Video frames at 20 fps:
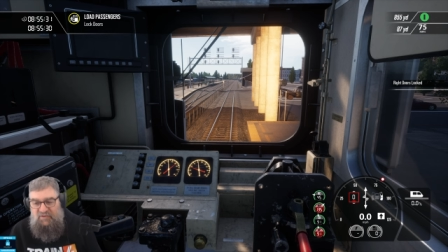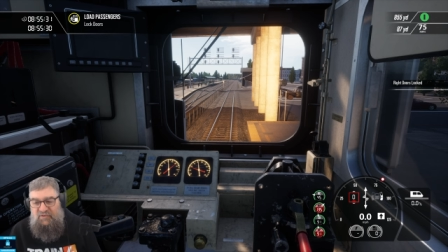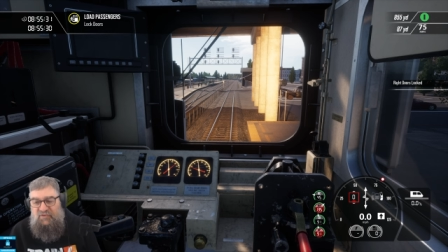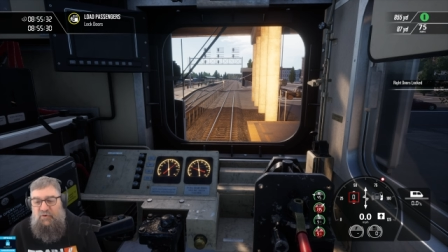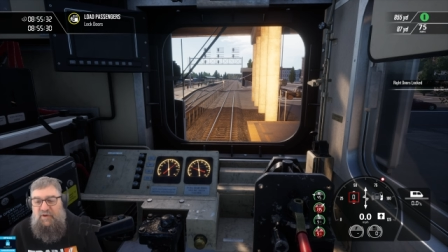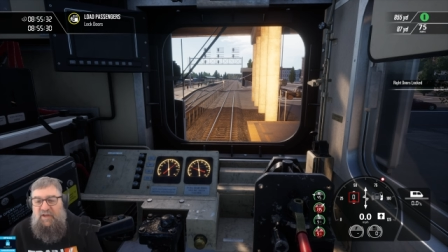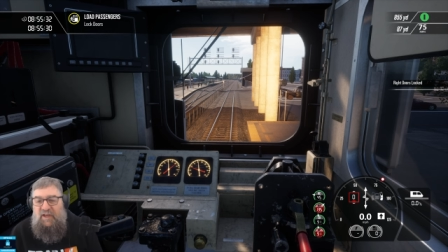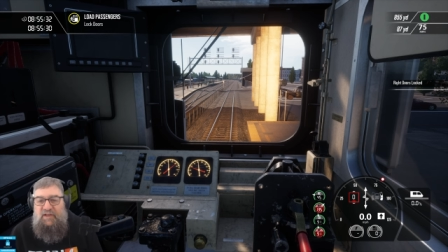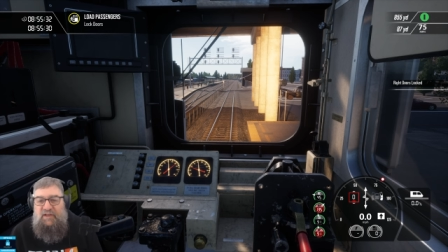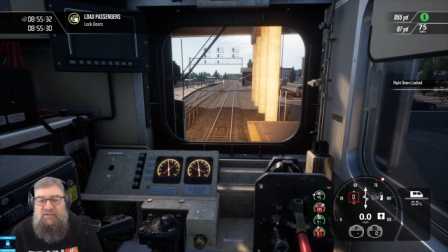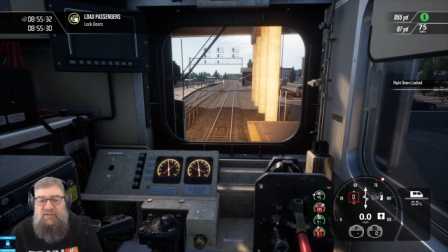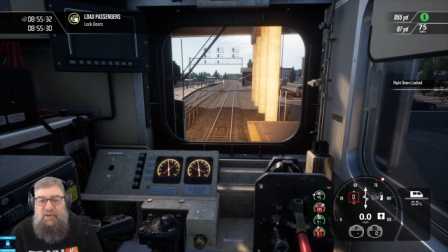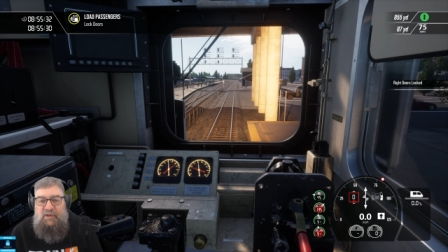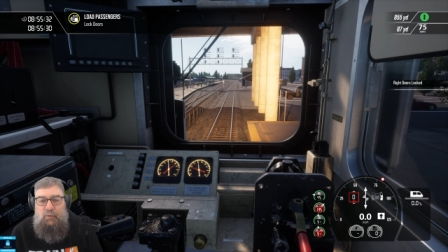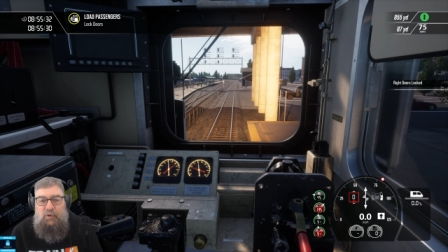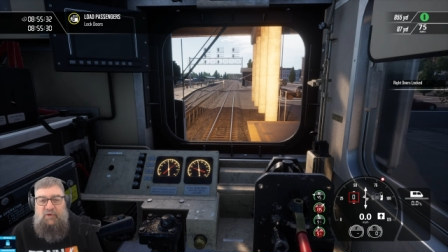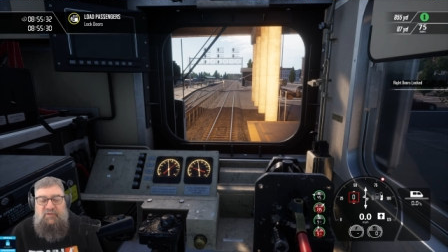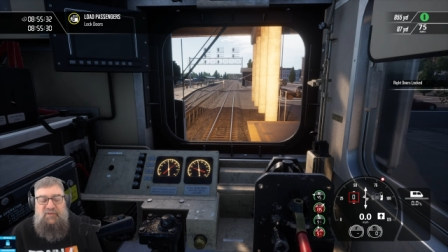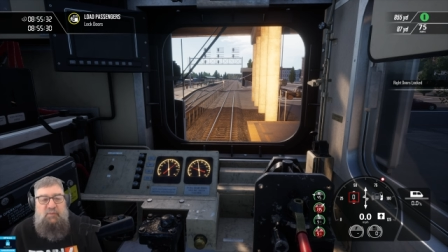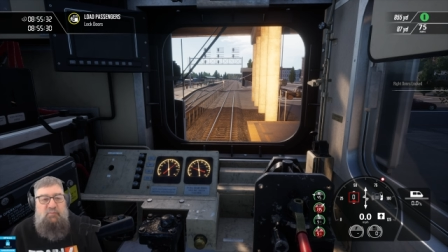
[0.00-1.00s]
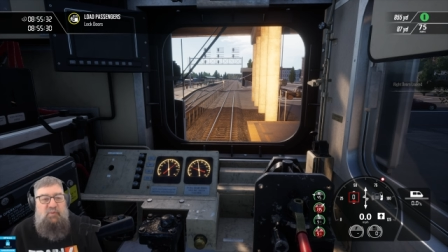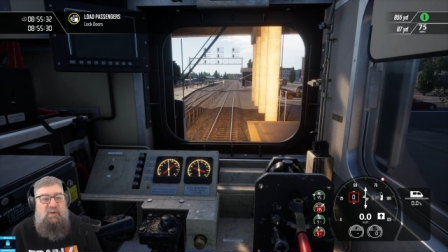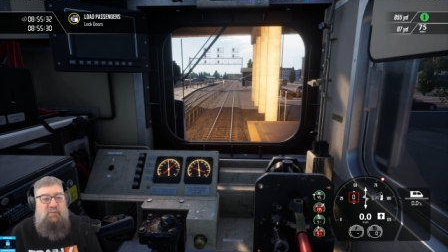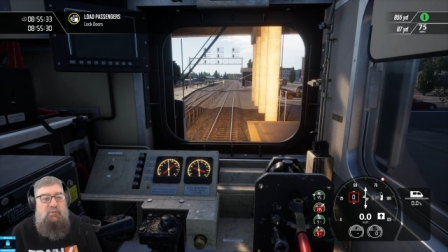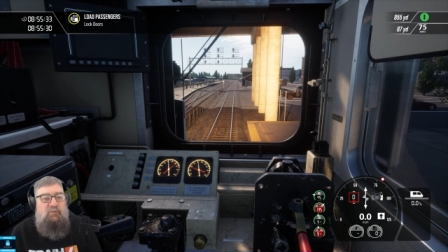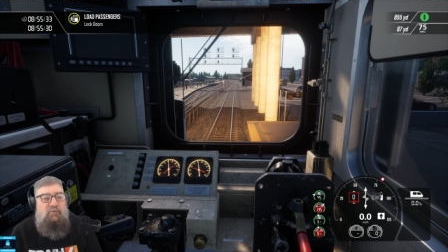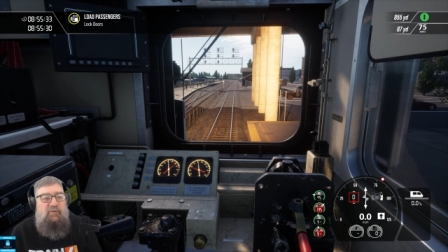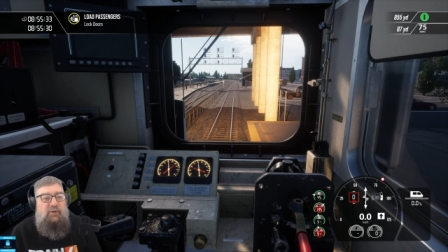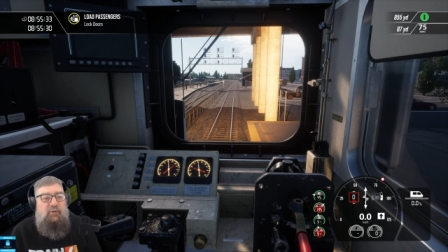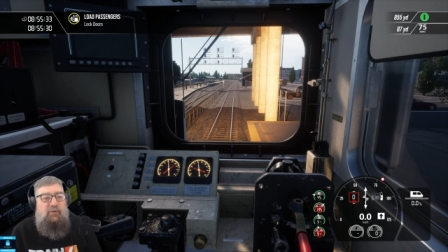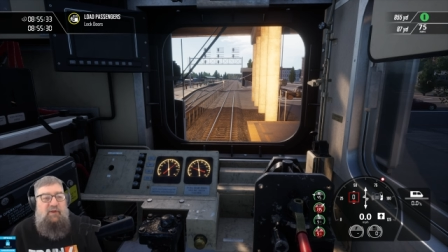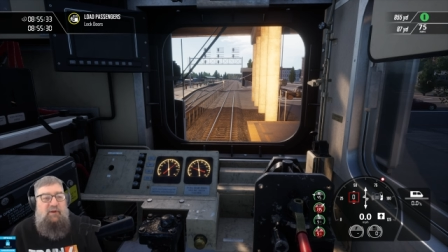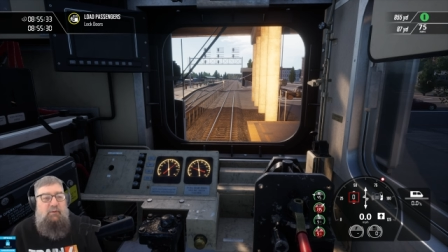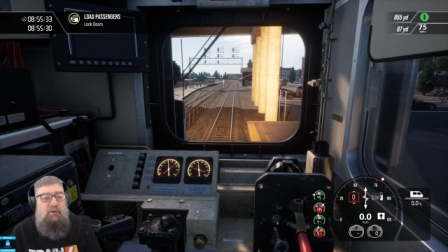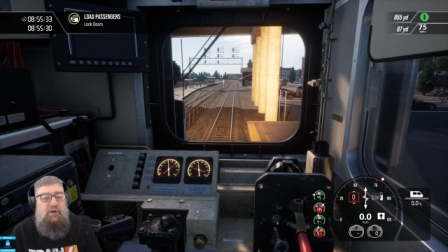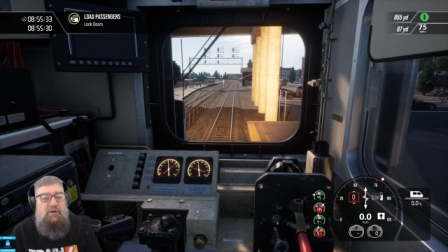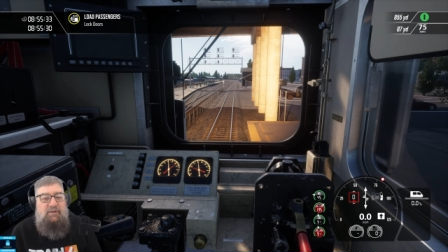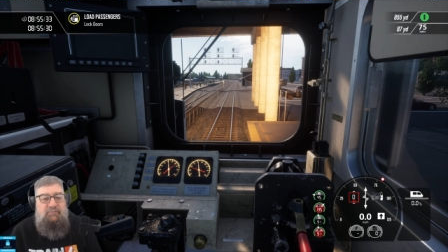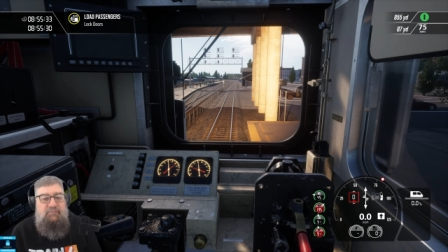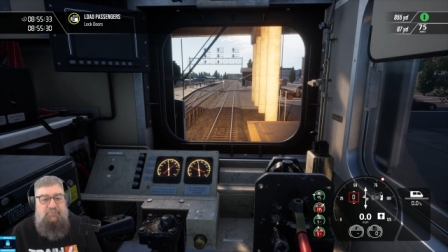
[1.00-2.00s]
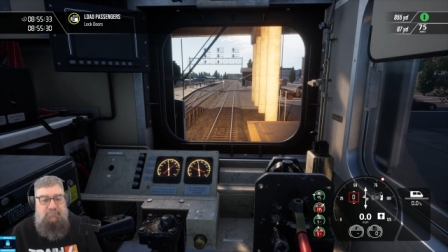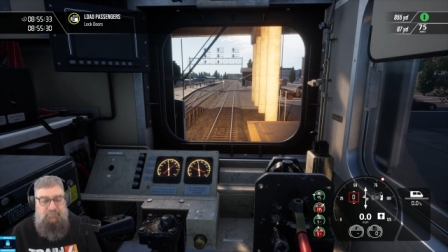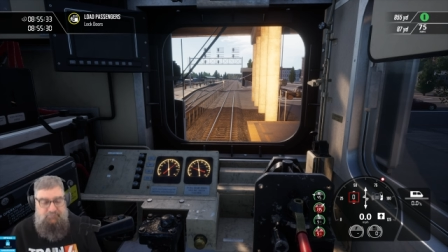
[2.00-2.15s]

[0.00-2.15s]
So I can see why some people feel that way.